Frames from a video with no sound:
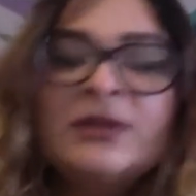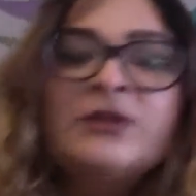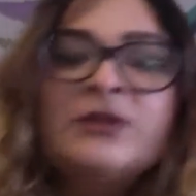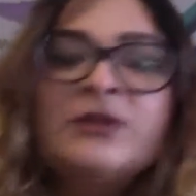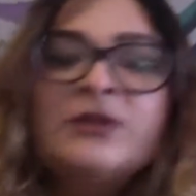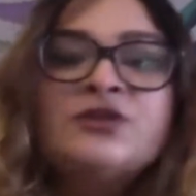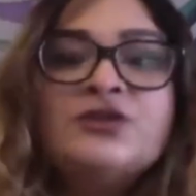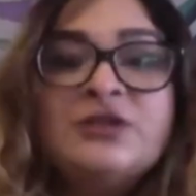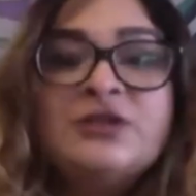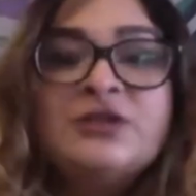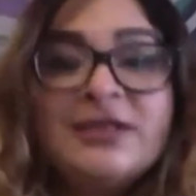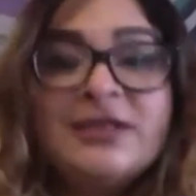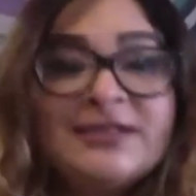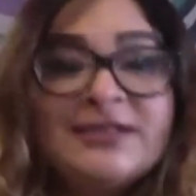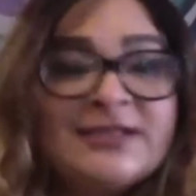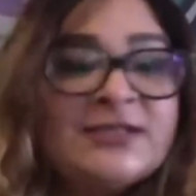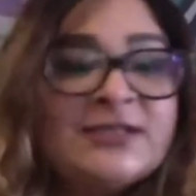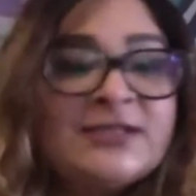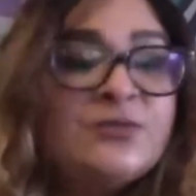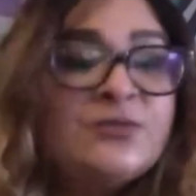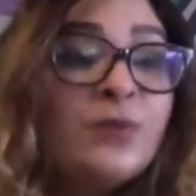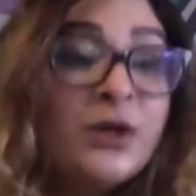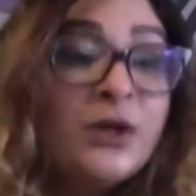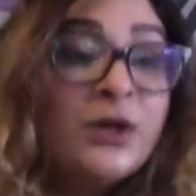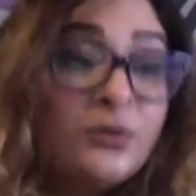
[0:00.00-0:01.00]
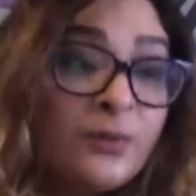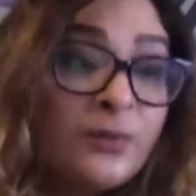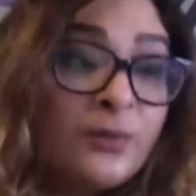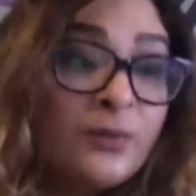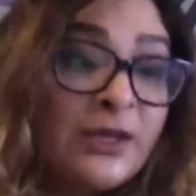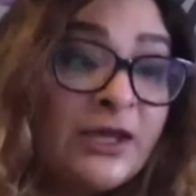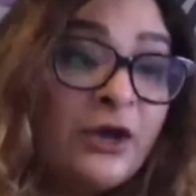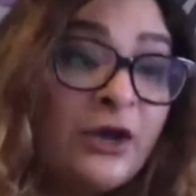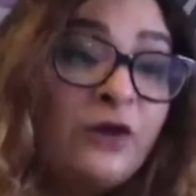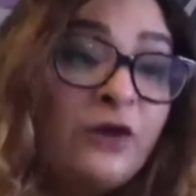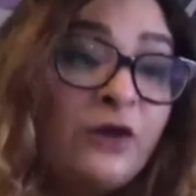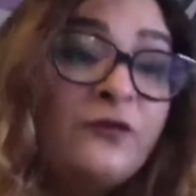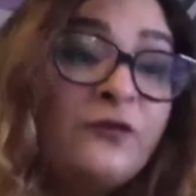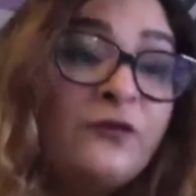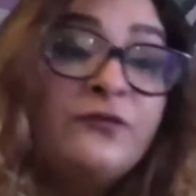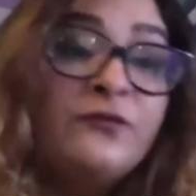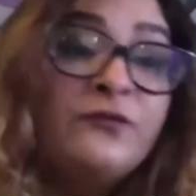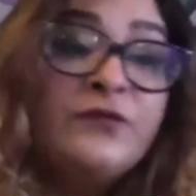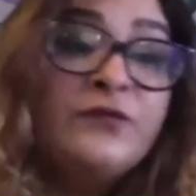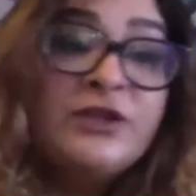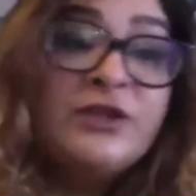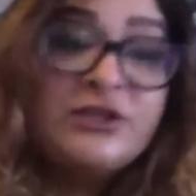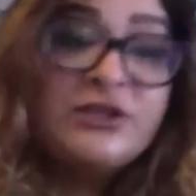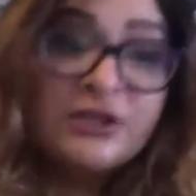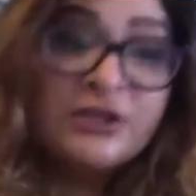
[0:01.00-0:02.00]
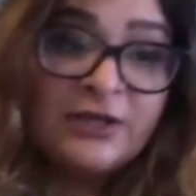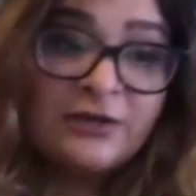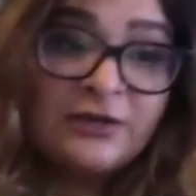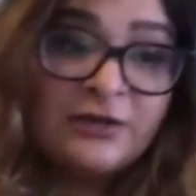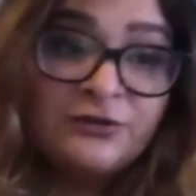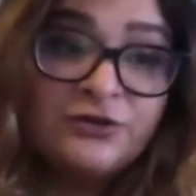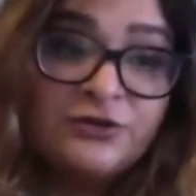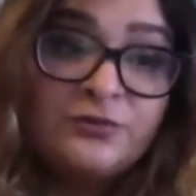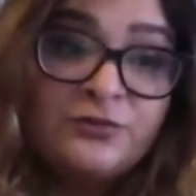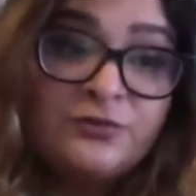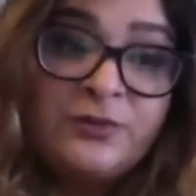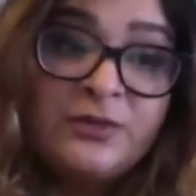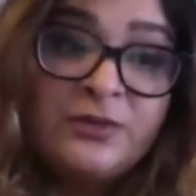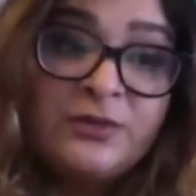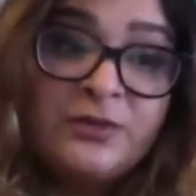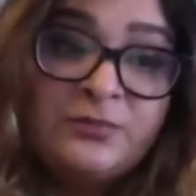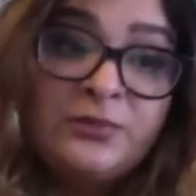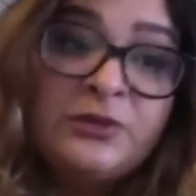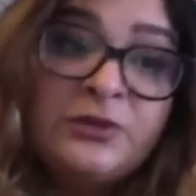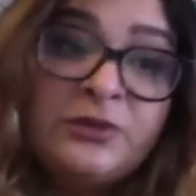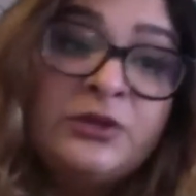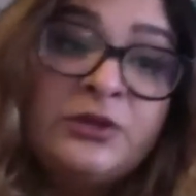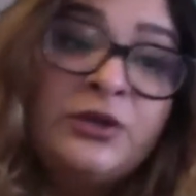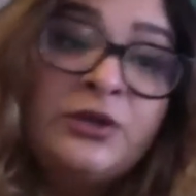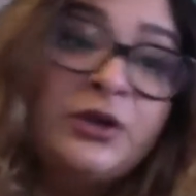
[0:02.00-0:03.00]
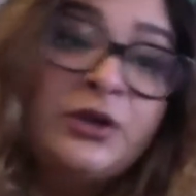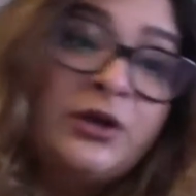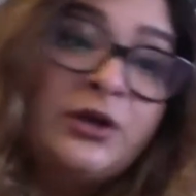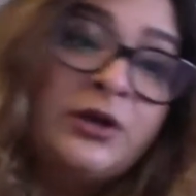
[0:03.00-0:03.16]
So this is one way of reaching out to people